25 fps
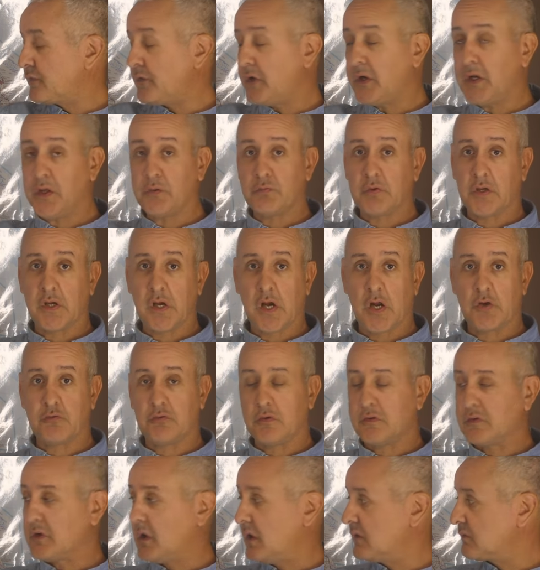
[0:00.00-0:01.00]

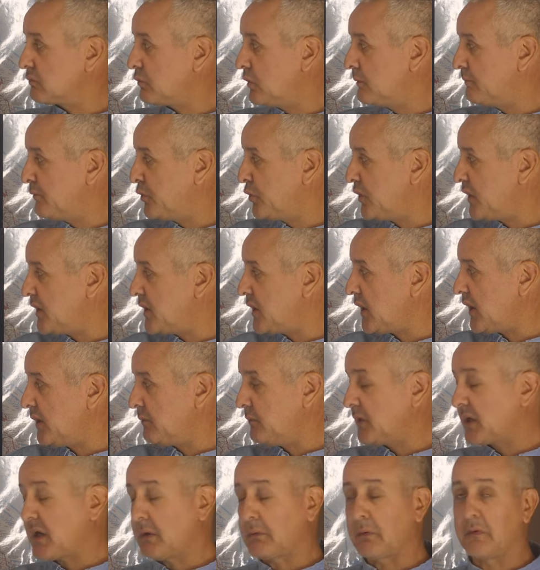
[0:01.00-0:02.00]
3,300 times
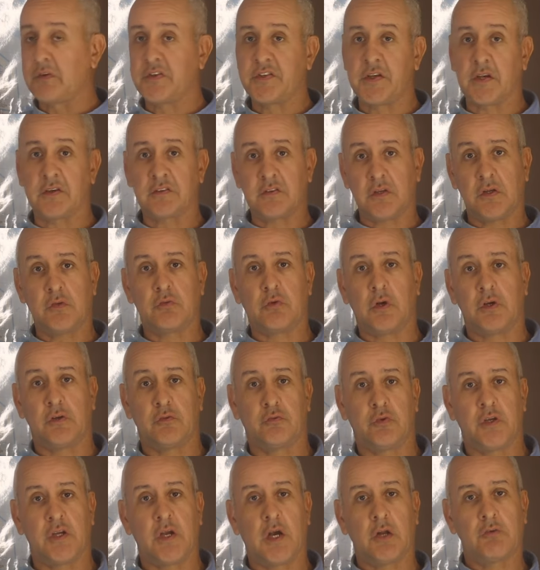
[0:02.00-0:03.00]
1.9, we come up with
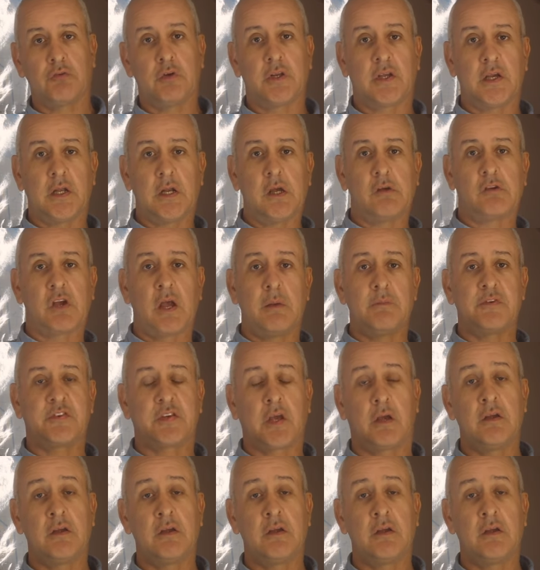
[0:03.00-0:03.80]
6,300 kilograms.